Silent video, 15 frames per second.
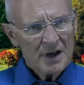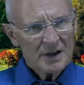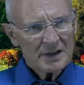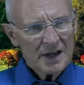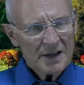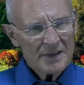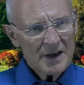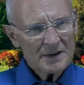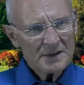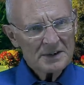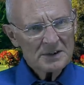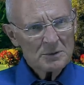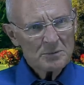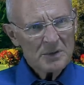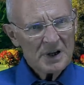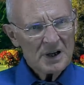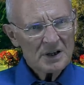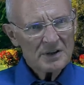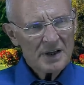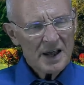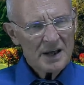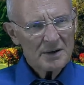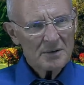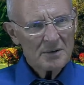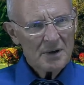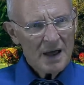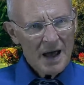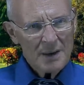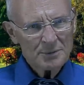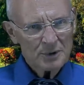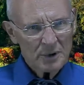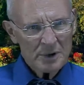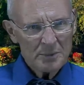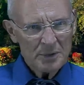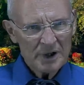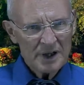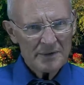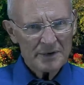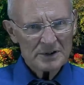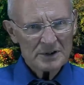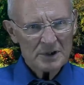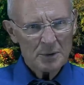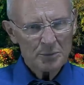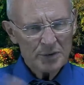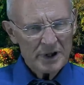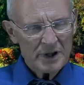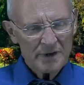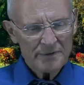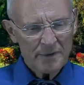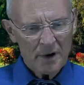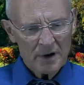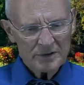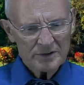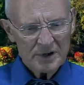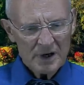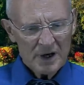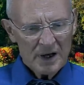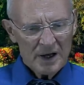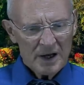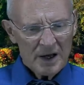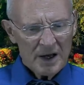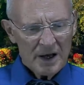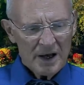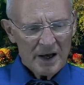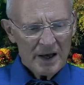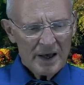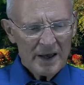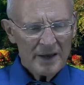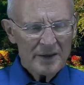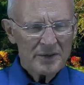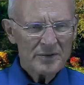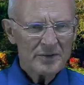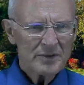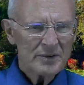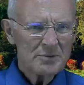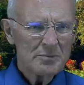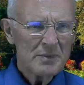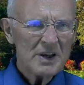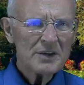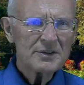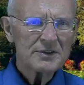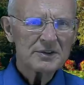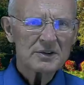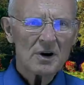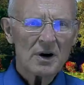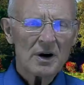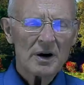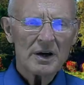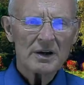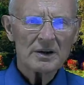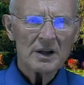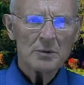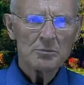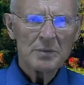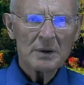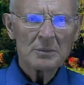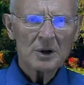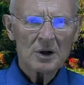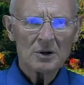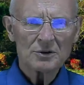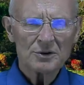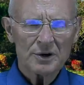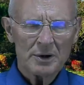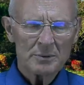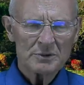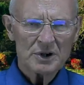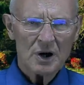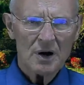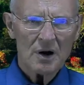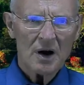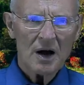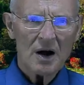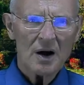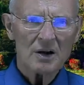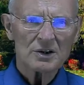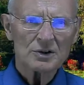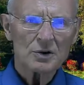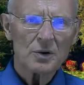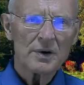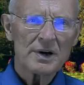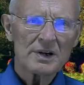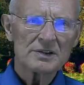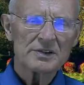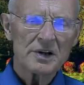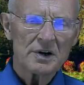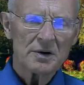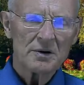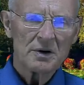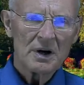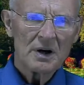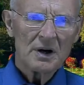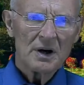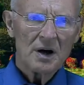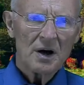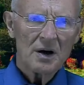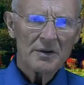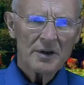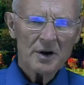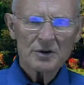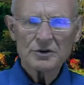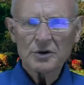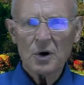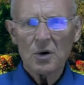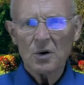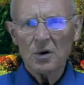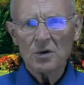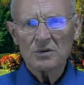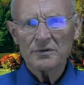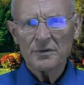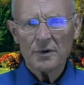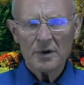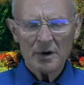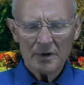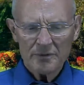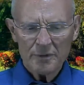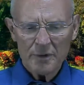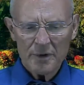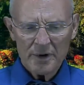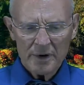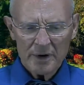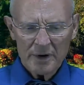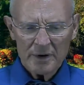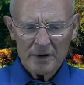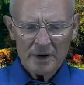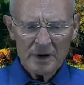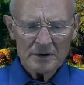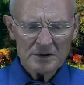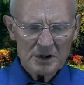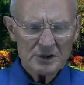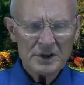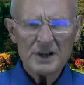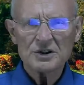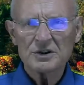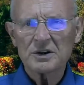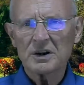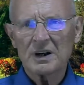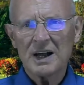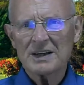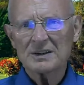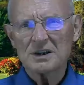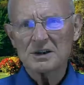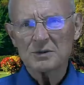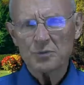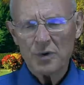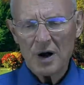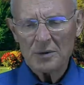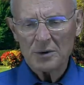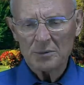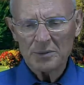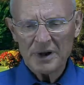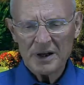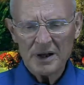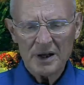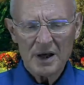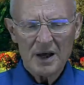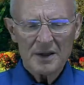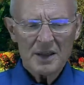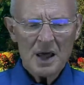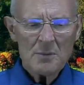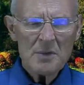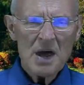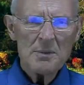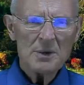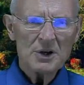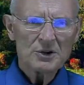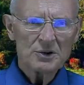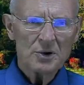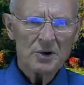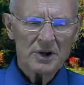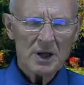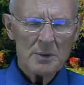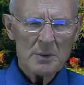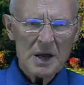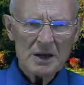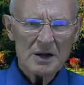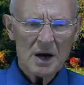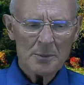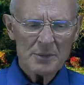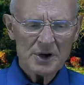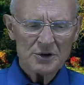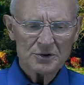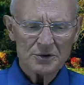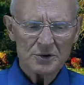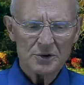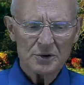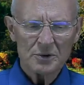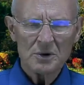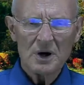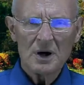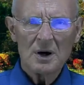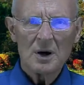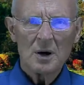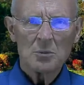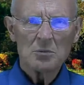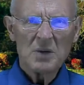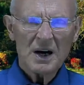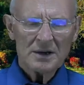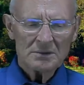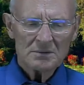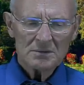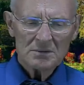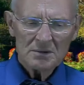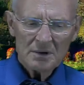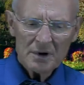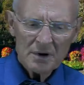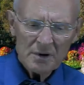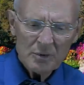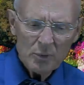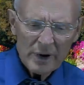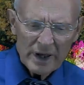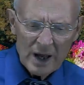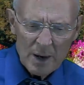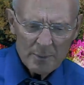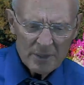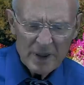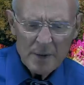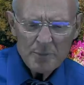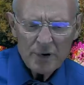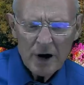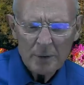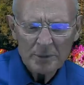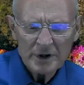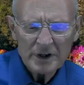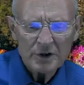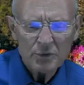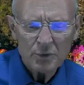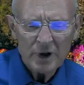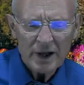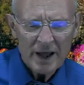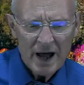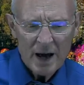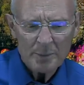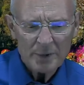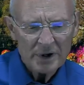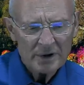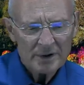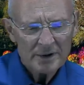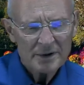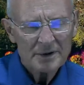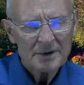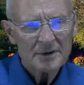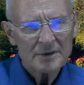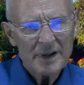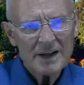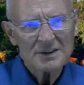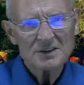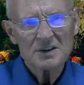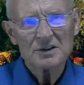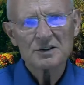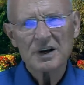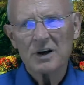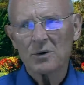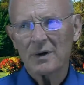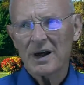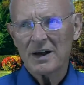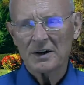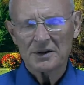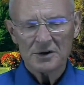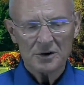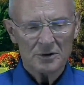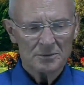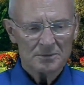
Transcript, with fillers: Now, that doesn't mean they absolutely believe it's completely false. Myths are, in, in biblical terms, are, are, are stories that are, that are told for, for, to teach good lessons, probably. They may be true or they may not be true, but we can't, they probably didn't really happen. That's the general attitude.